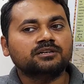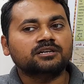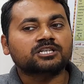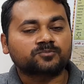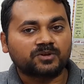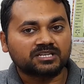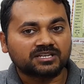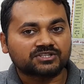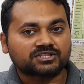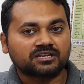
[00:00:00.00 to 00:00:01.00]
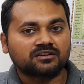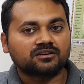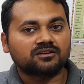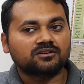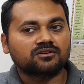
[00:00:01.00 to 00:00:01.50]

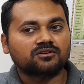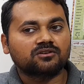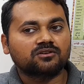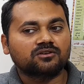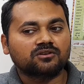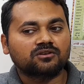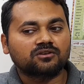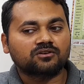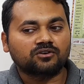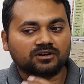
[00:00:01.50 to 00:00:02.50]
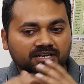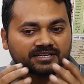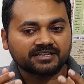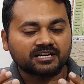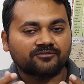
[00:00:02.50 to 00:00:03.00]
experiencing or
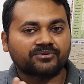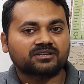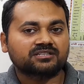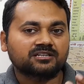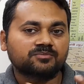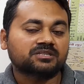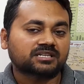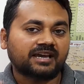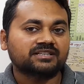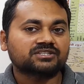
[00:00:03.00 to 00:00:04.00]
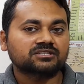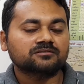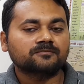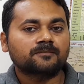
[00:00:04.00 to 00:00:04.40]
getting affected with cancer?